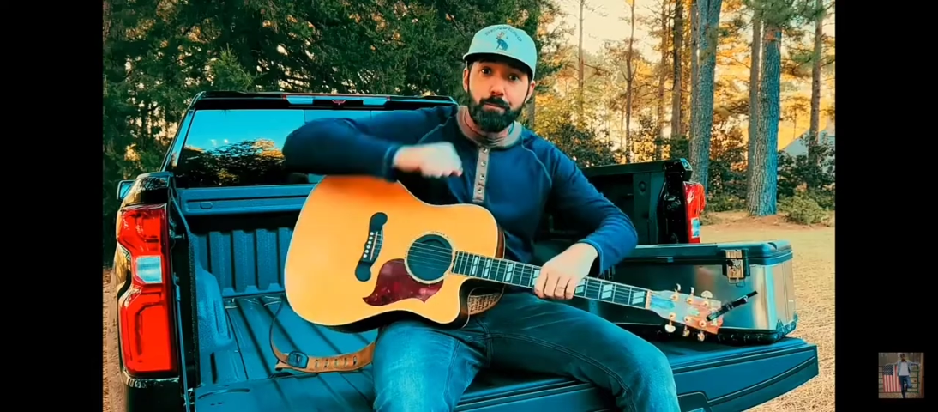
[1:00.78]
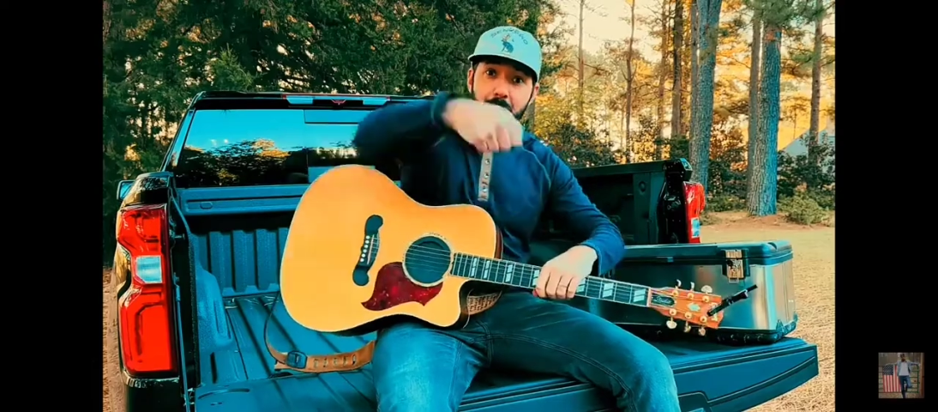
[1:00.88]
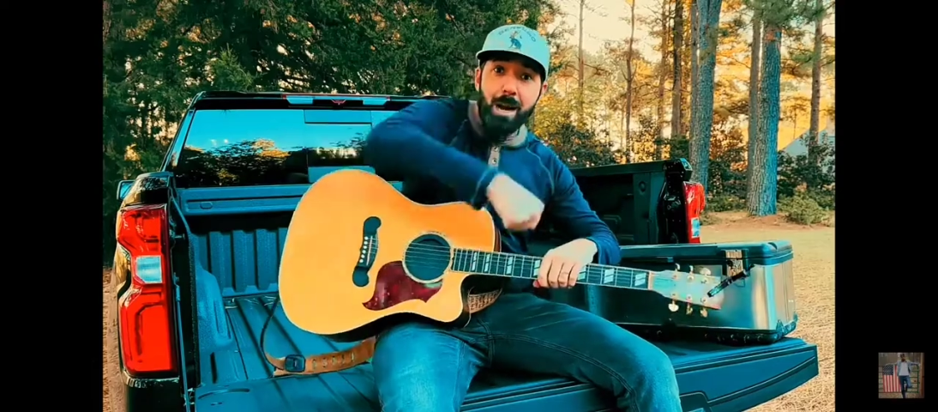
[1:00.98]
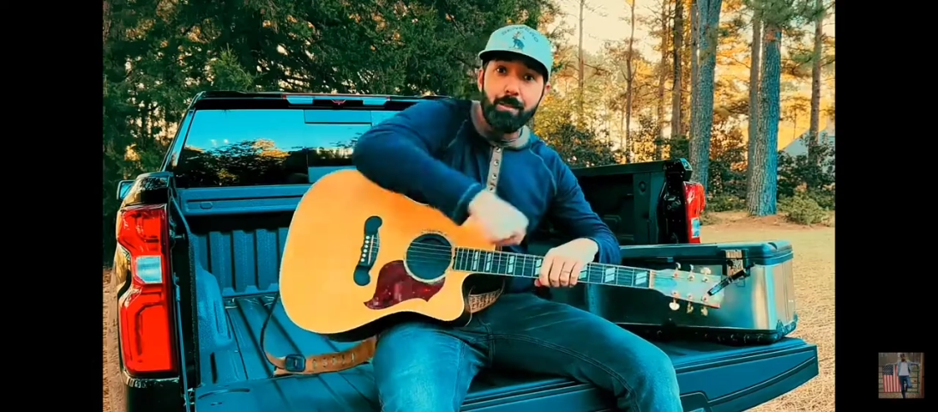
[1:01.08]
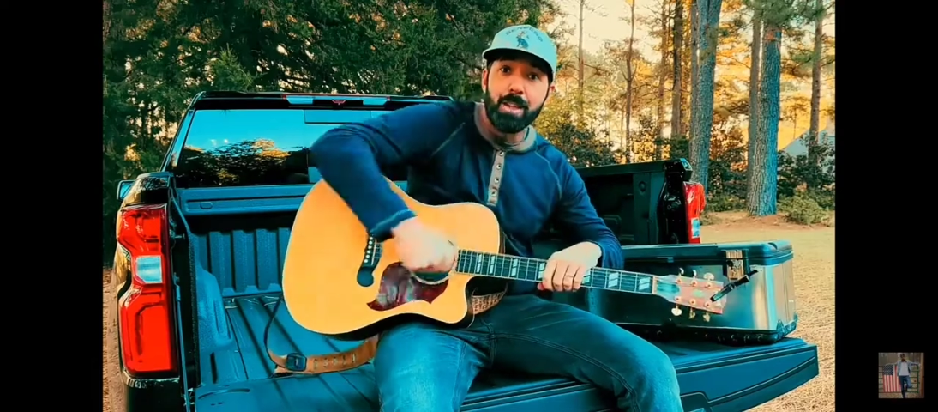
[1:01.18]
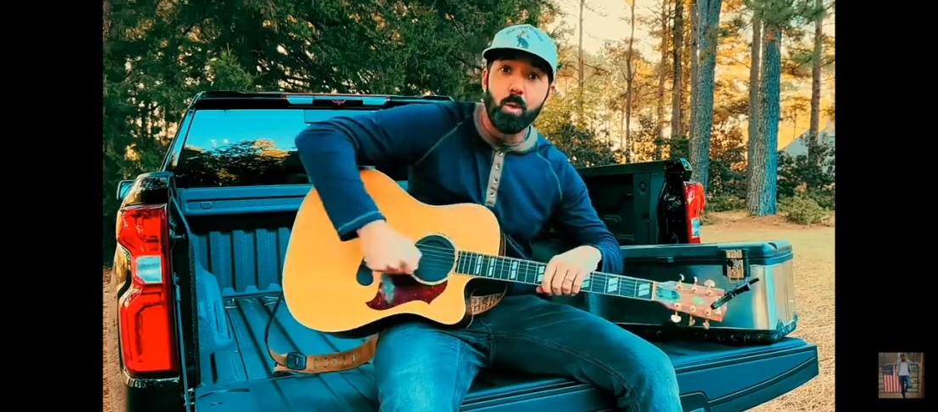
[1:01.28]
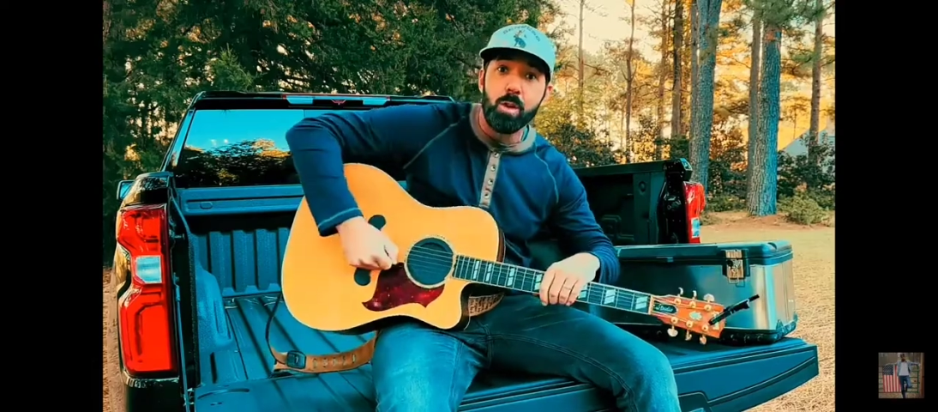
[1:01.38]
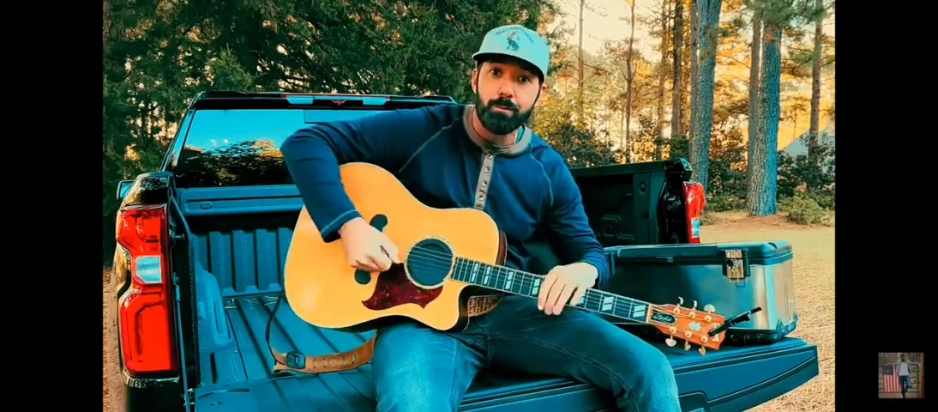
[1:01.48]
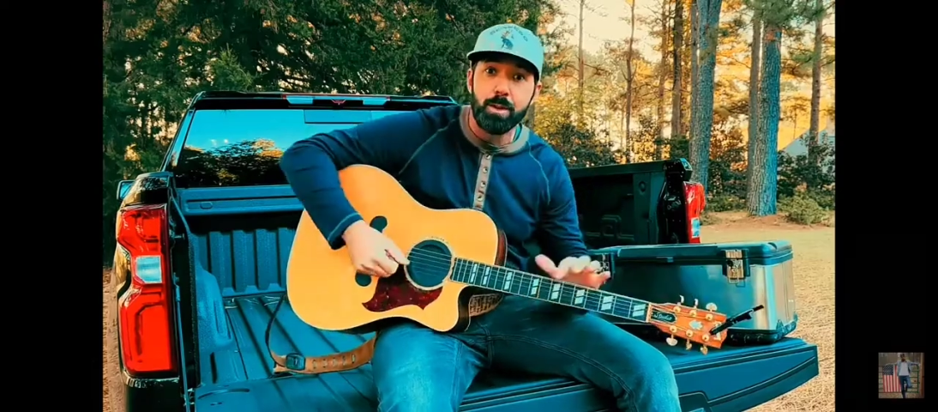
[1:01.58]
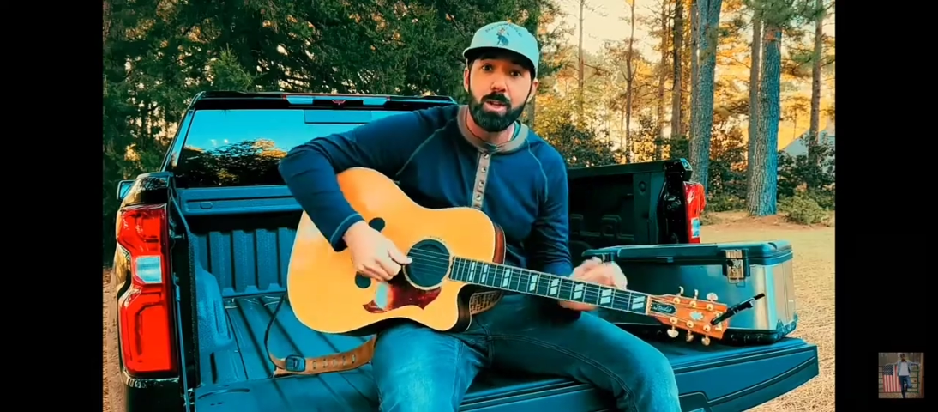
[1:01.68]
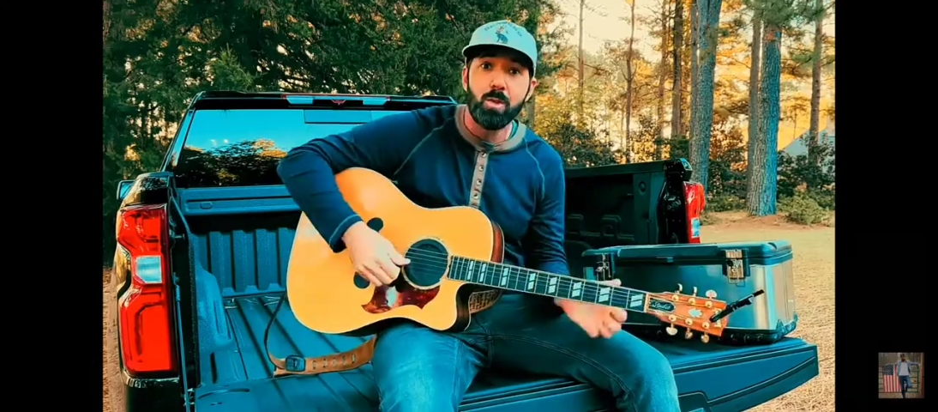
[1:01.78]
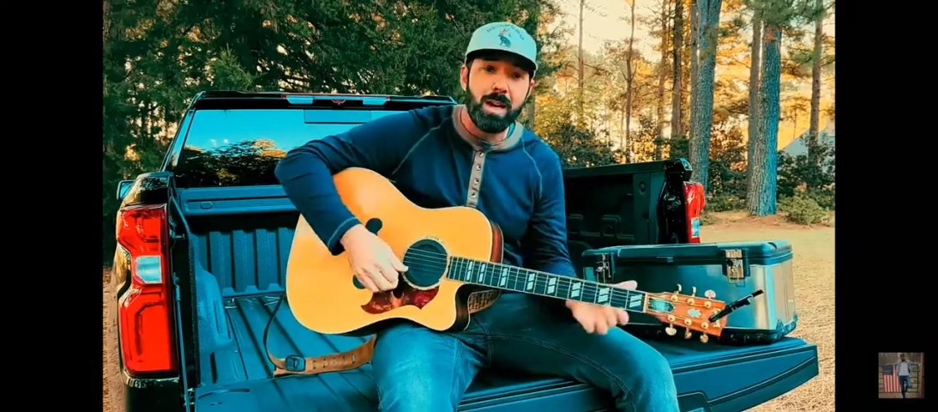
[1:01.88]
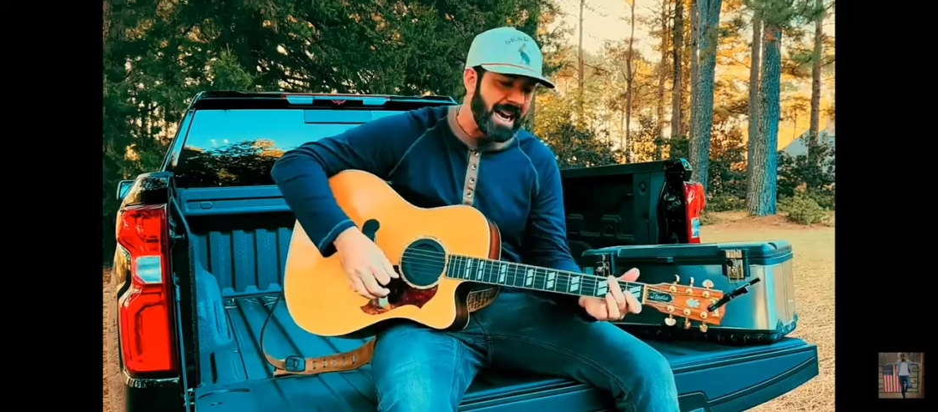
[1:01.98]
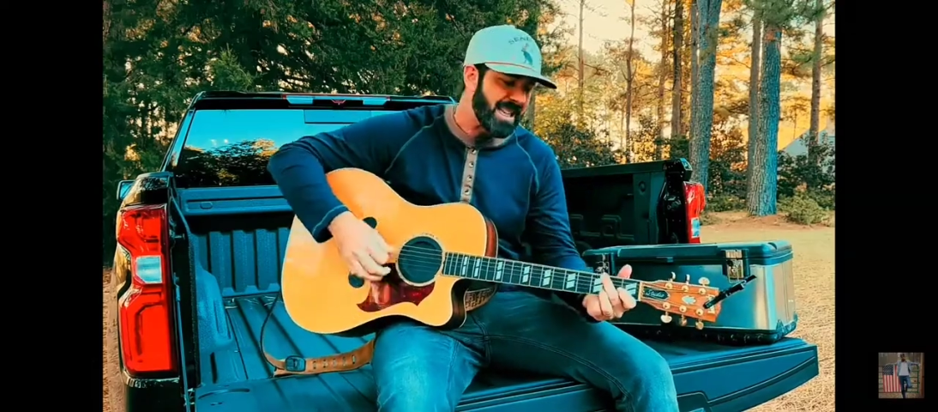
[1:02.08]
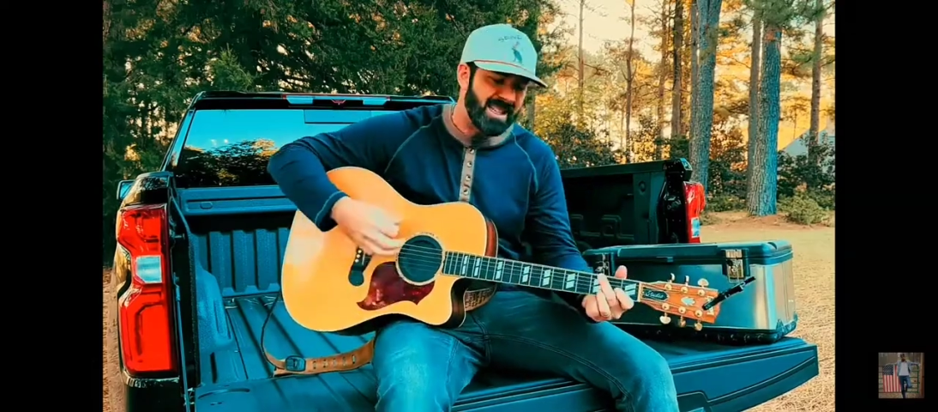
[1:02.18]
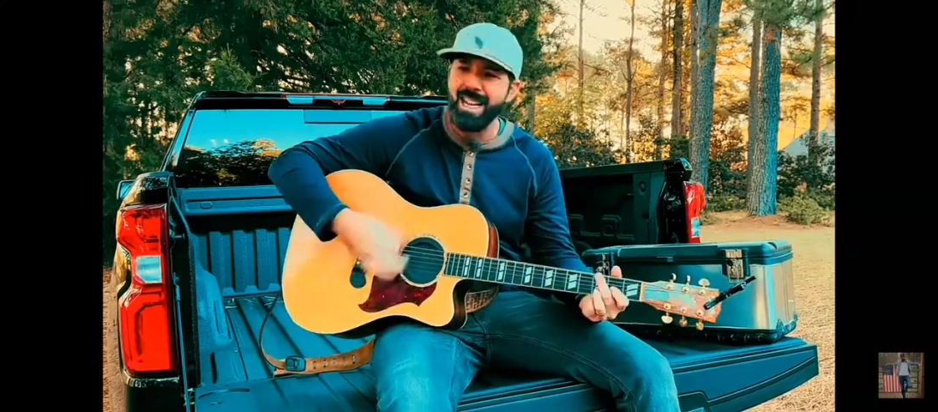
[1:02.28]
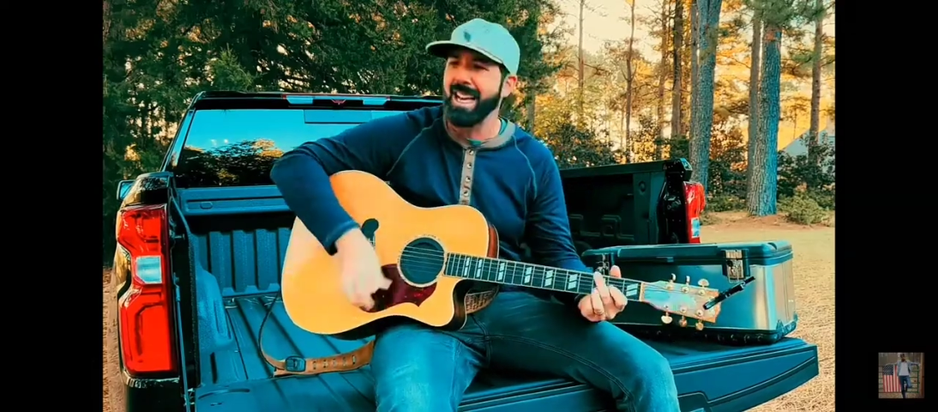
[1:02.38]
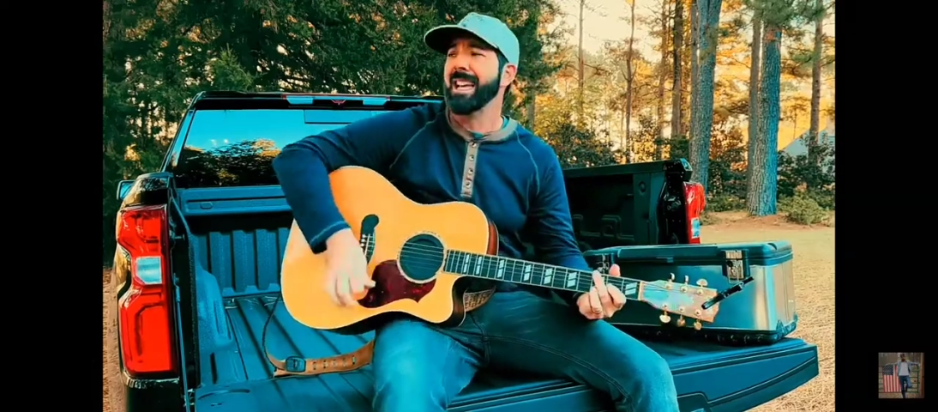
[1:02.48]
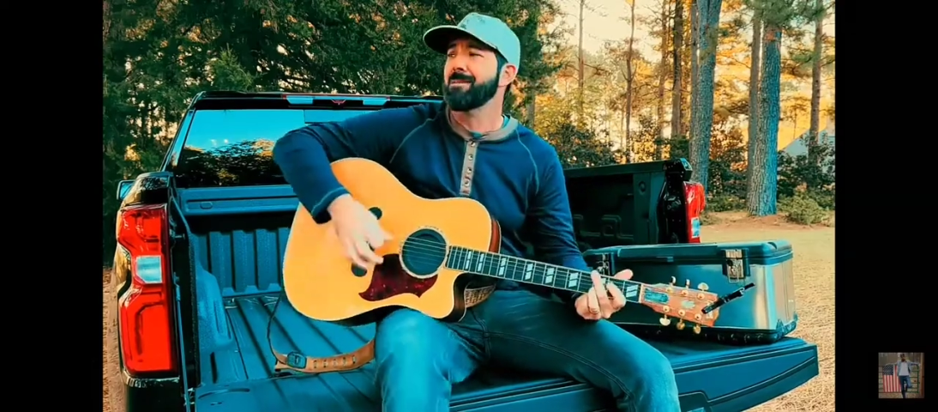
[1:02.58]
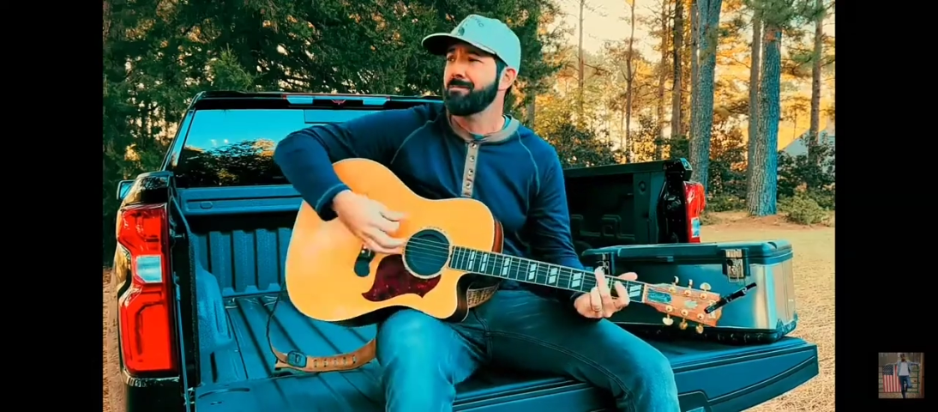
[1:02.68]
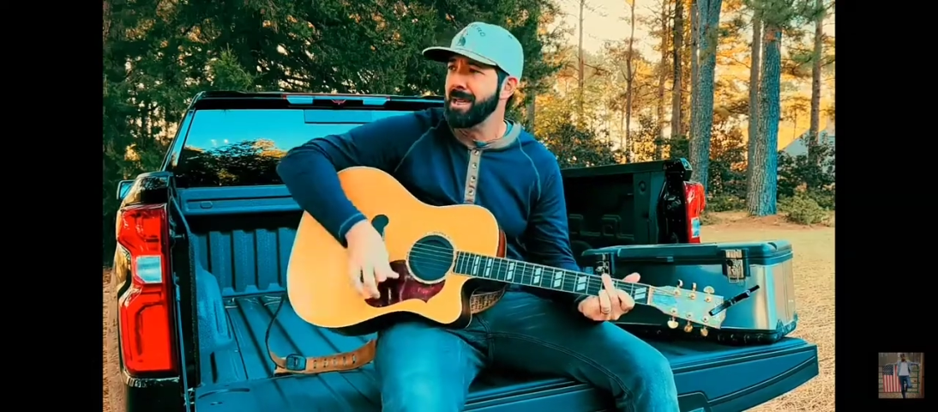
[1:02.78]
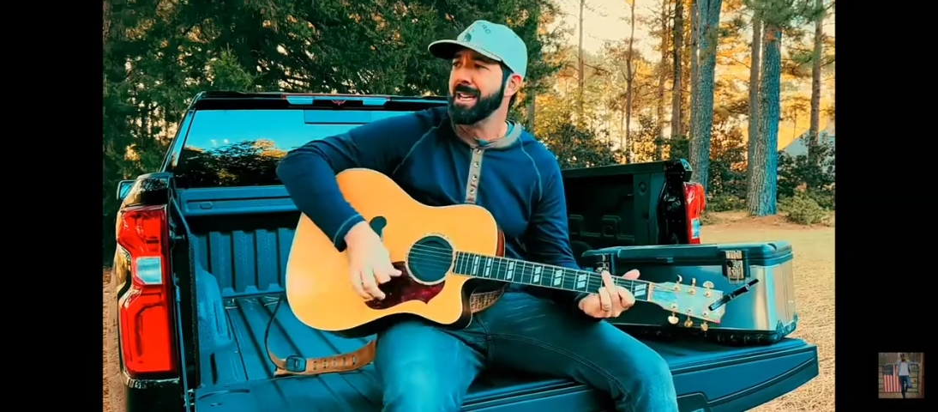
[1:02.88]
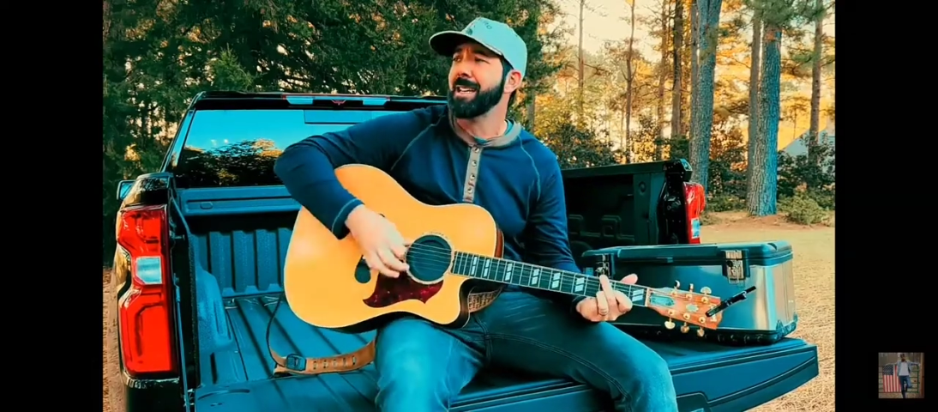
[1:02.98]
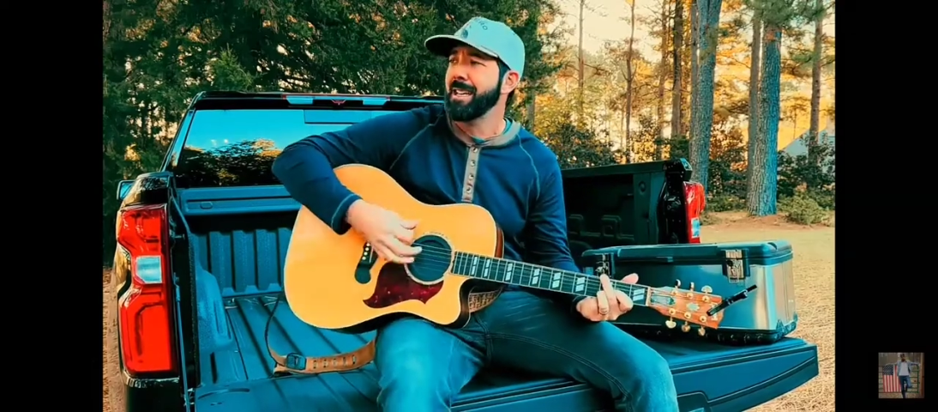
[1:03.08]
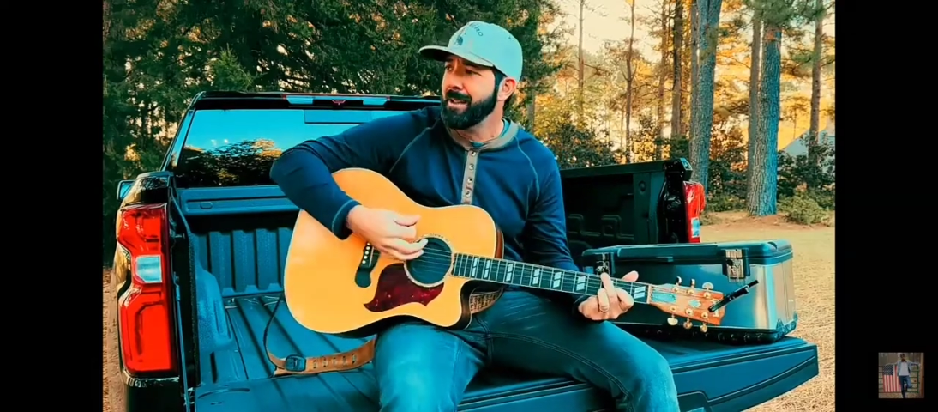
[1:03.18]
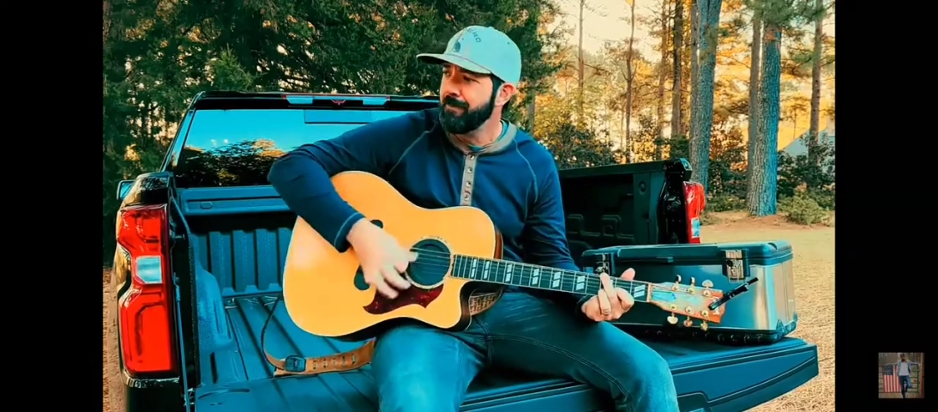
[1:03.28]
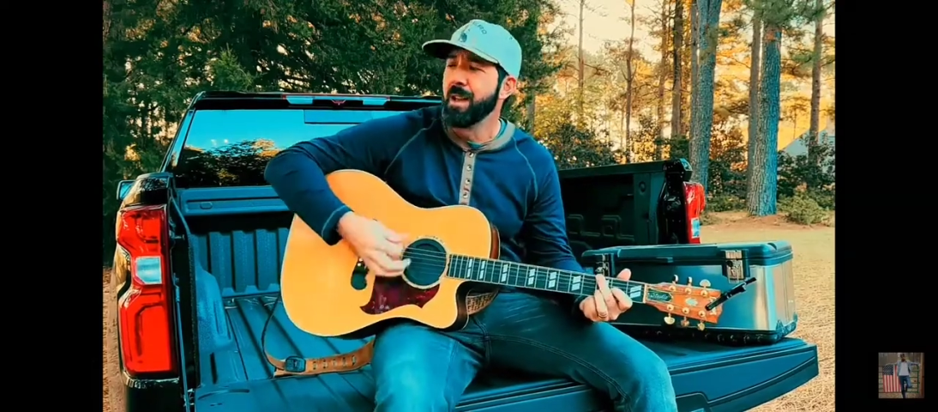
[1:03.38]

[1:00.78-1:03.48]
probably whoop your ass. Damn, Mickey.